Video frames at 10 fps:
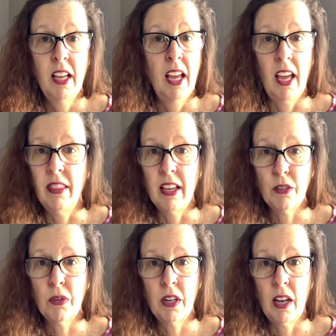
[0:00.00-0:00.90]
And that's
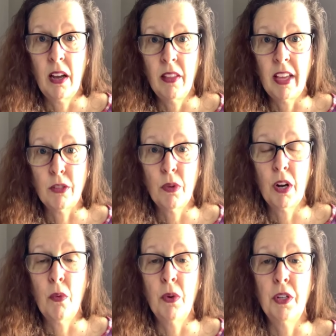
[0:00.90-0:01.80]
what I
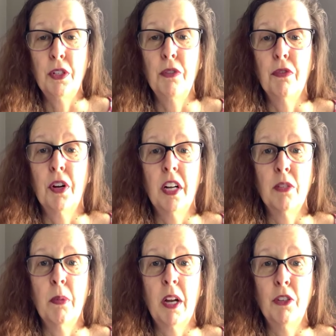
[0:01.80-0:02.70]
want to do for us,
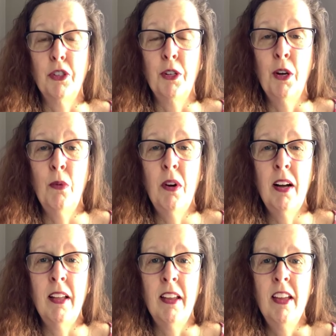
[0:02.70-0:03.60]
because you know
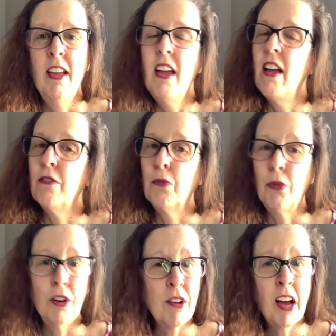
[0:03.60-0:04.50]
what? If
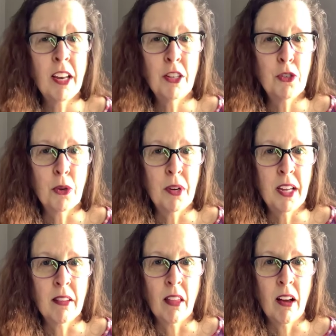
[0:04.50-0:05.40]
we're not
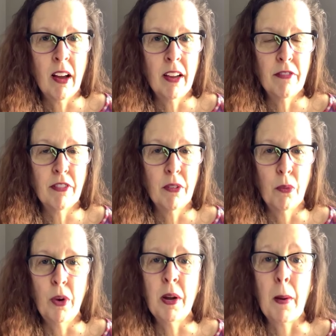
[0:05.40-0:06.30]
enjoying life,
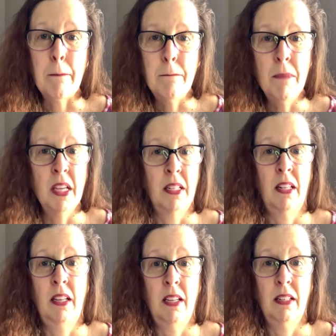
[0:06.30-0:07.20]
we are missing
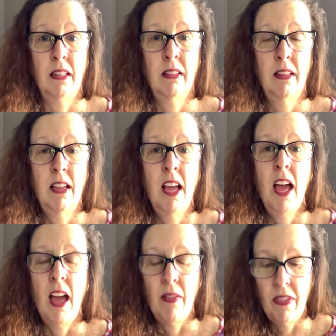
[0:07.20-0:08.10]
it.
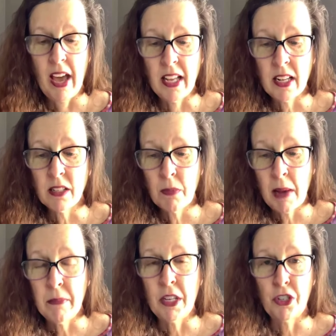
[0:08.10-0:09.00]
And that is my
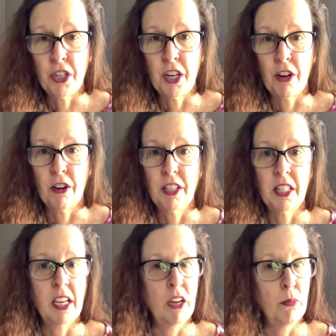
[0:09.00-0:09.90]
mission here, is to
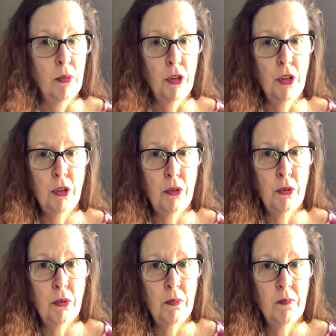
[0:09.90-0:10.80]
help you